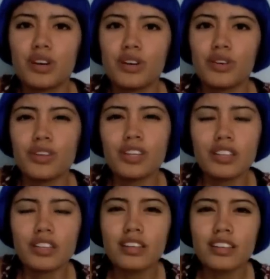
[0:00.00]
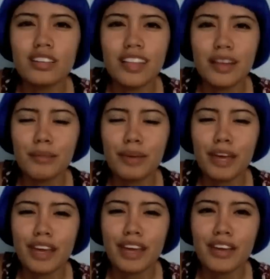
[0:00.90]
We didn't like
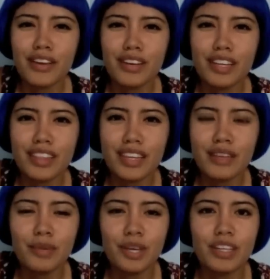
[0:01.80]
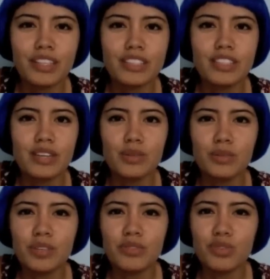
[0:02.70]
pay or anything because it would
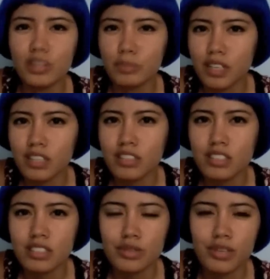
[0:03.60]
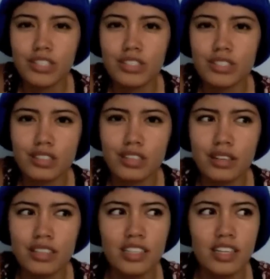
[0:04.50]
be 40 bucks just to register
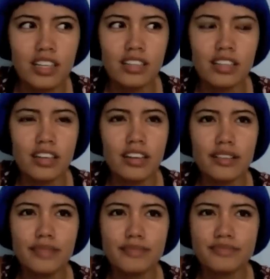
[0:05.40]
and like